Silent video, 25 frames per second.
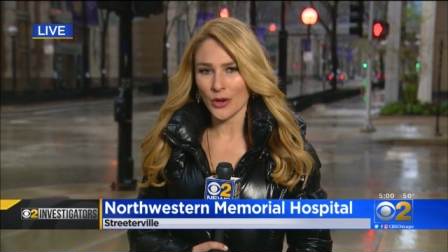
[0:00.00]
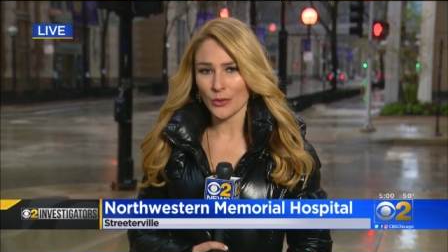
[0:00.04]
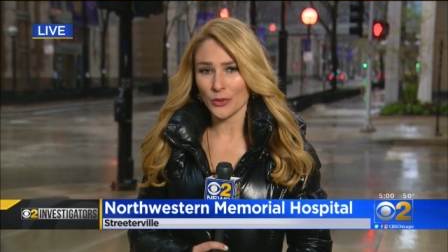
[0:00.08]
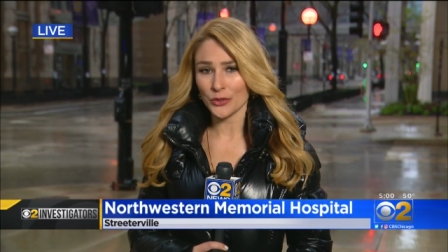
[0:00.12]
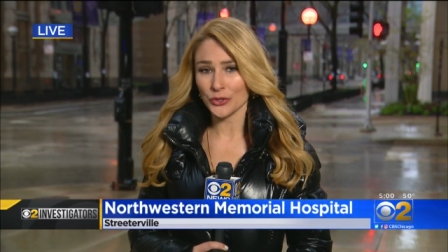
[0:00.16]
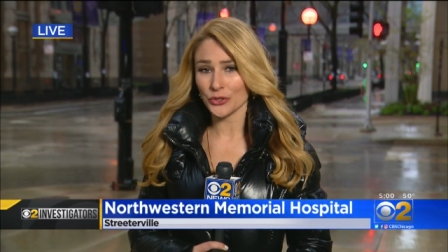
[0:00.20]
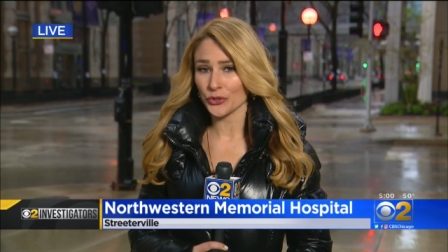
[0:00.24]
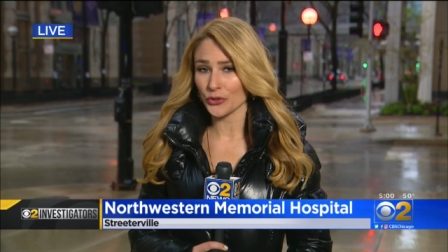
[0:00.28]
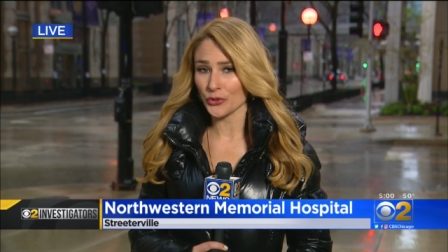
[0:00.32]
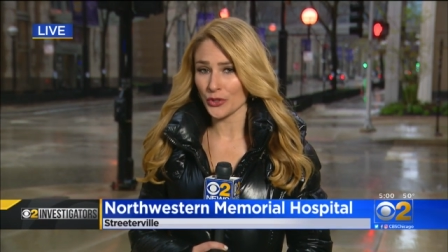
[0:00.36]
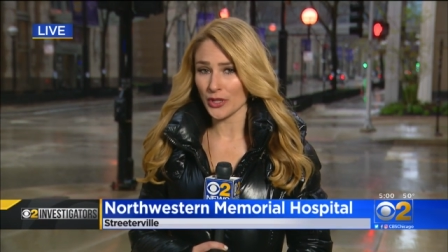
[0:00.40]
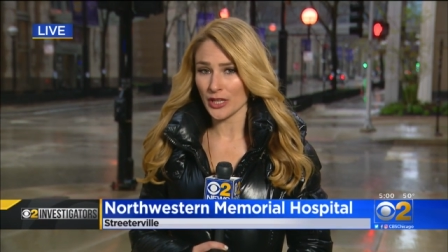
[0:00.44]

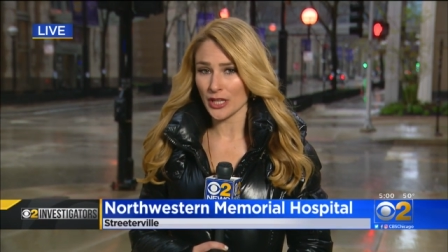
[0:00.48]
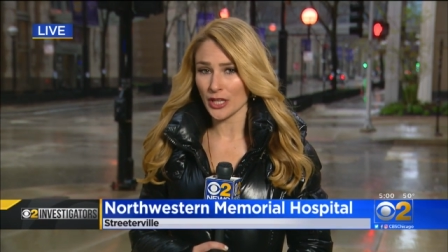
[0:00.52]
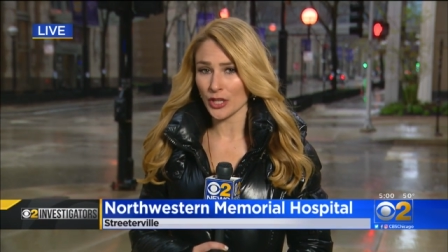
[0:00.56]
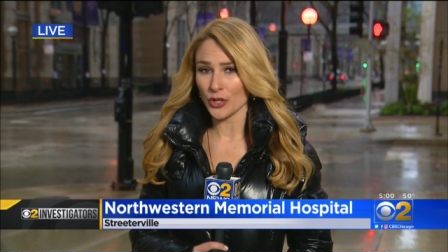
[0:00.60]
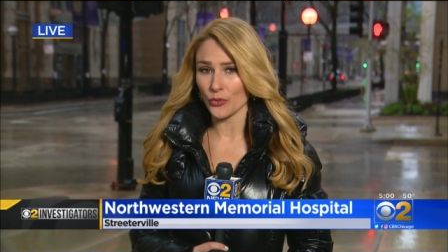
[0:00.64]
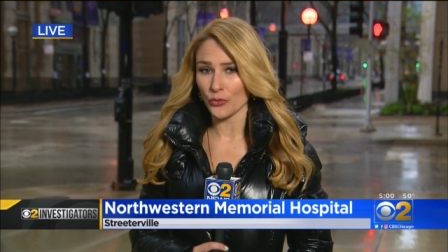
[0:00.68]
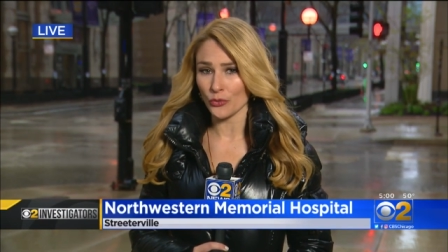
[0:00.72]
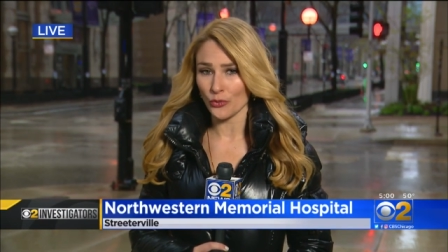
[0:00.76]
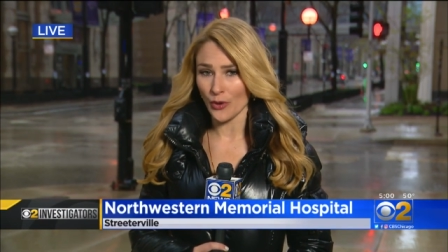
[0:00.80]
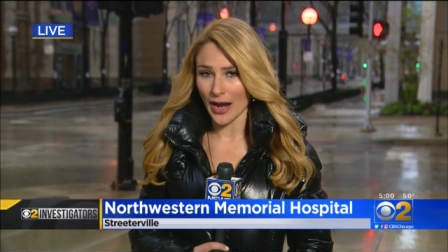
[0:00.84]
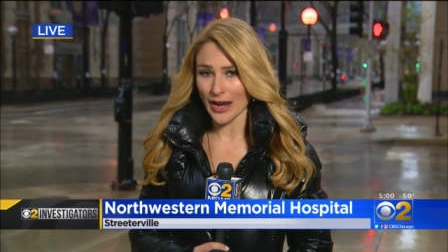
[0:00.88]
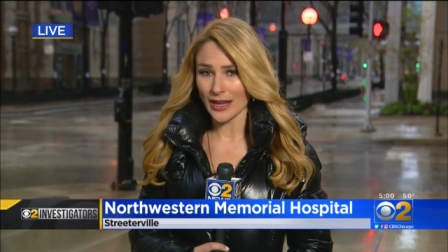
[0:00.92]
were
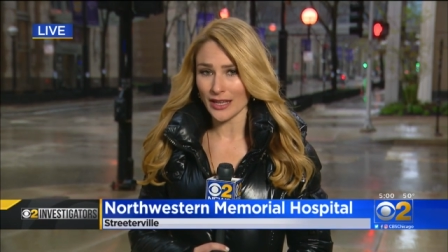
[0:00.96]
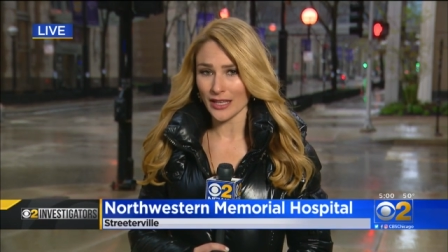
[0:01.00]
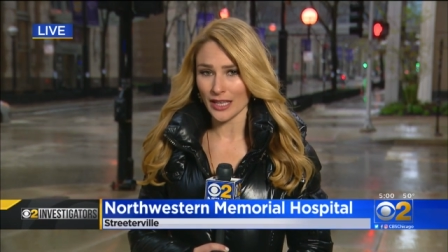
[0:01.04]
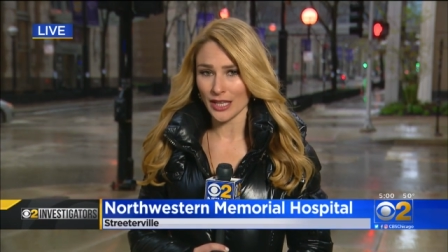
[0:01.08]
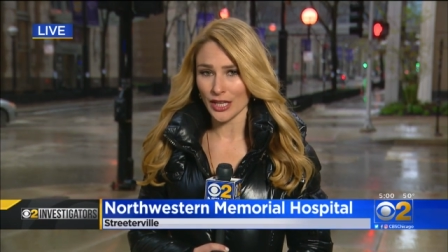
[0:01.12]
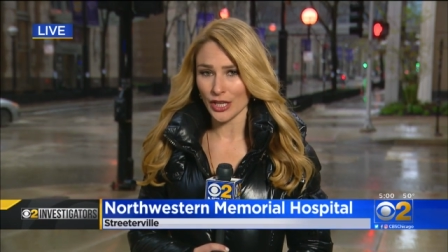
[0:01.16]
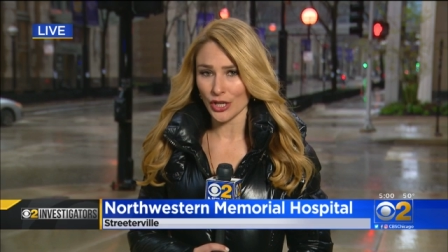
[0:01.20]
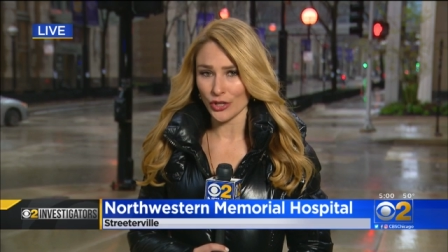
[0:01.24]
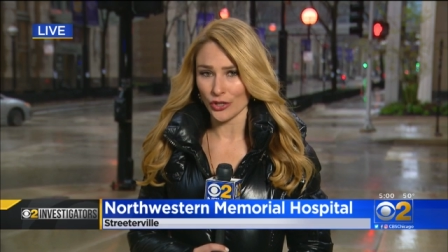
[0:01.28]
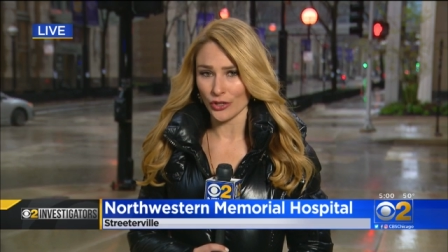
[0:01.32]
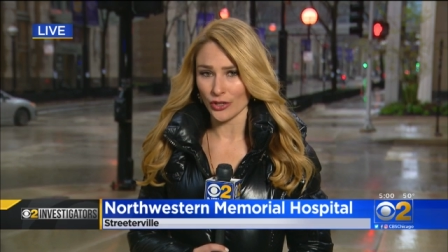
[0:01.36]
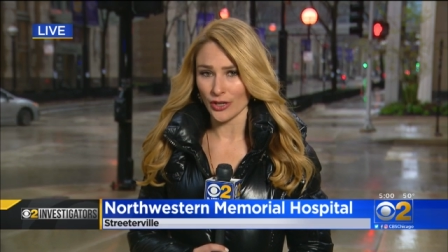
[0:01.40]
treated right
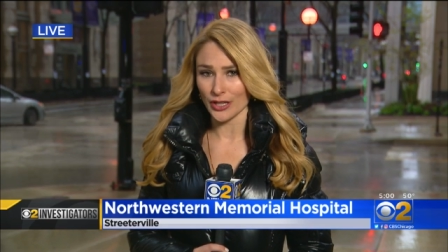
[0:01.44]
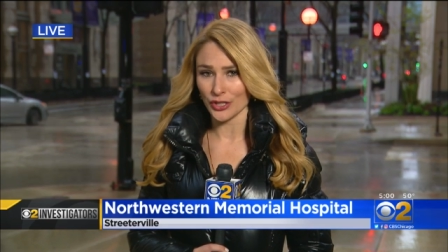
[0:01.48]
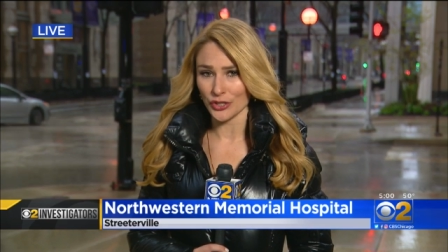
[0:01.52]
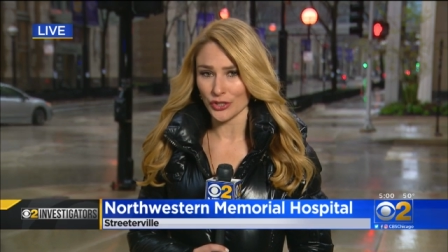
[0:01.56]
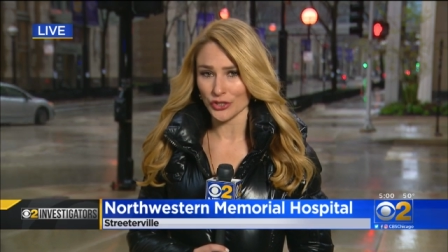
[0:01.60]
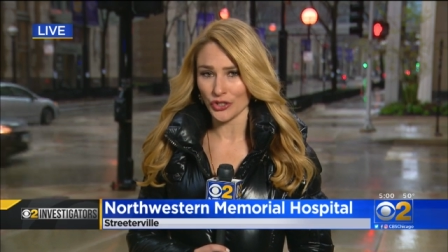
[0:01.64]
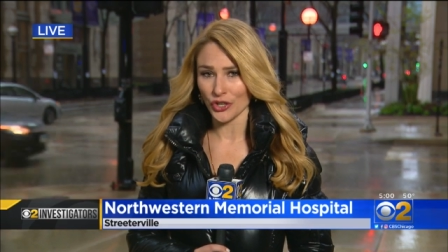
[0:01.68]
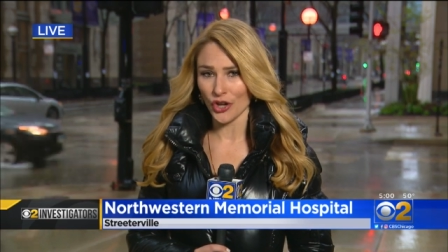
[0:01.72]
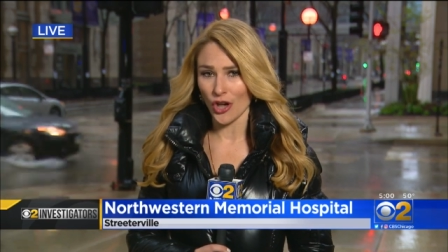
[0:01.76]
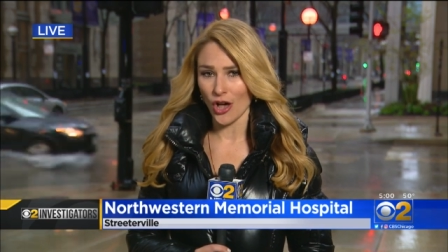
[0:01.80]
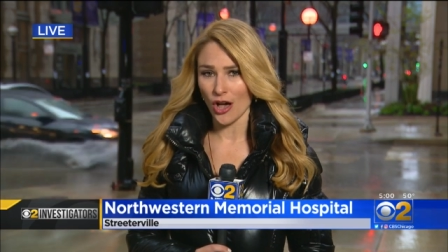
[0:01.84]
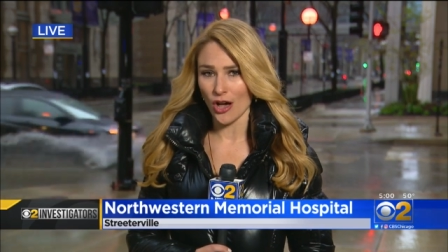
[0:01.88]
here in
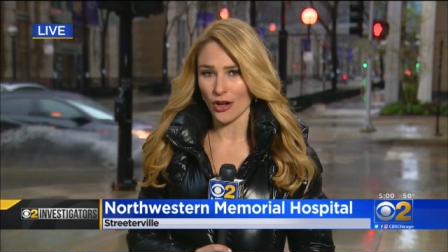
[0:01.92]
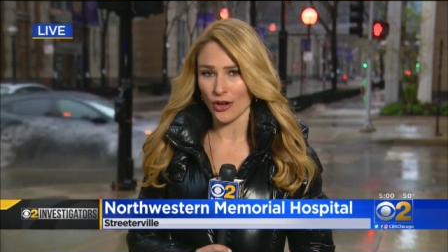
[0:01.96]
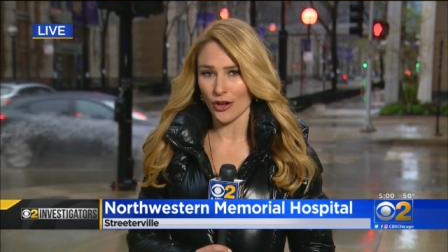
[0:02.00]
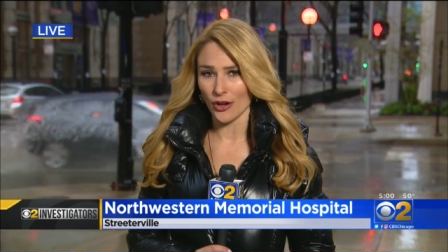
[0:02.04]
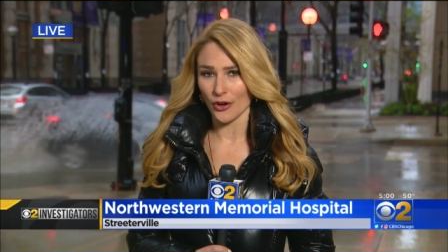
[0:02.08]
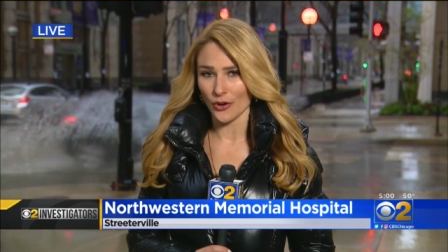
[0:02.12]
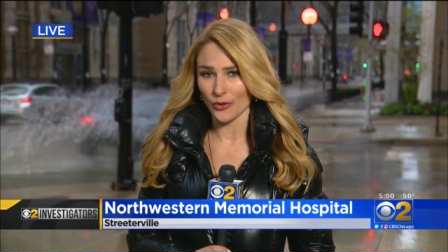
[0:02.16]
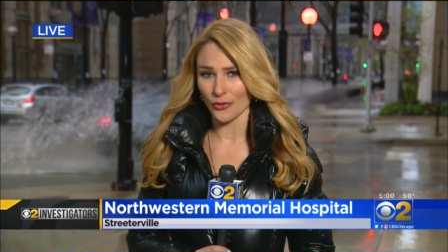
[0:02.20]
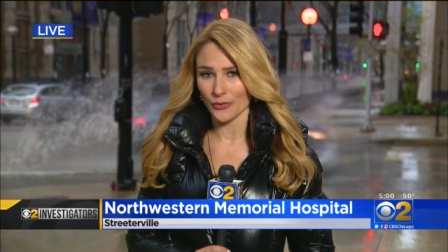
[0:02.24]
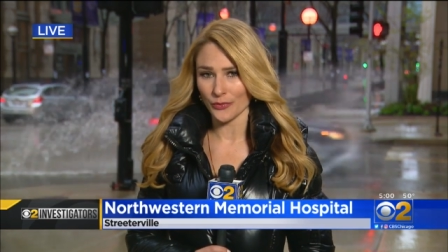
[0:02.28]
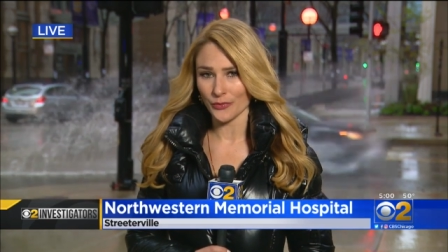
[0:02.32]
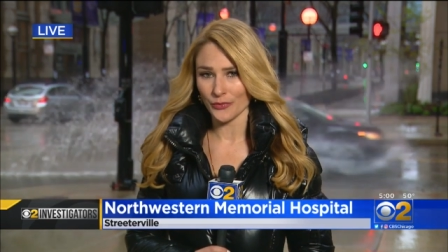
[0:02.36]

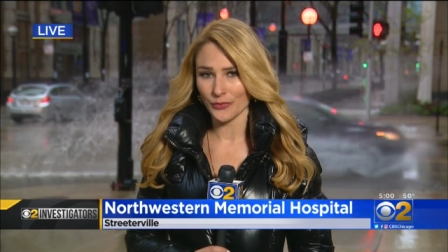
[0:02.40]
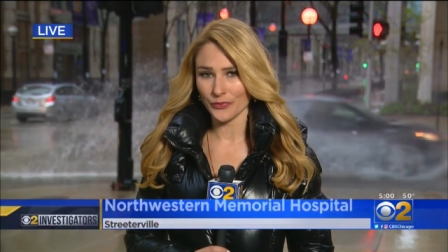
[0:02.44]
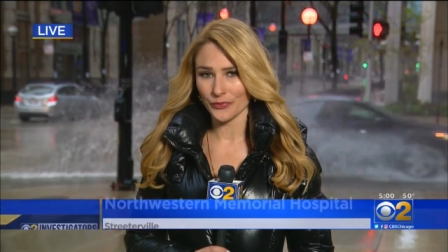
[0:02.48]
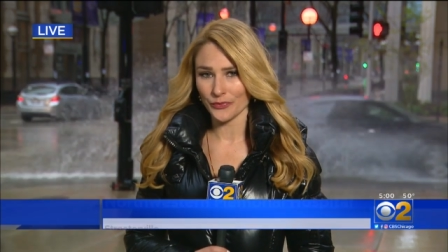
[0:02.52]
Chicago.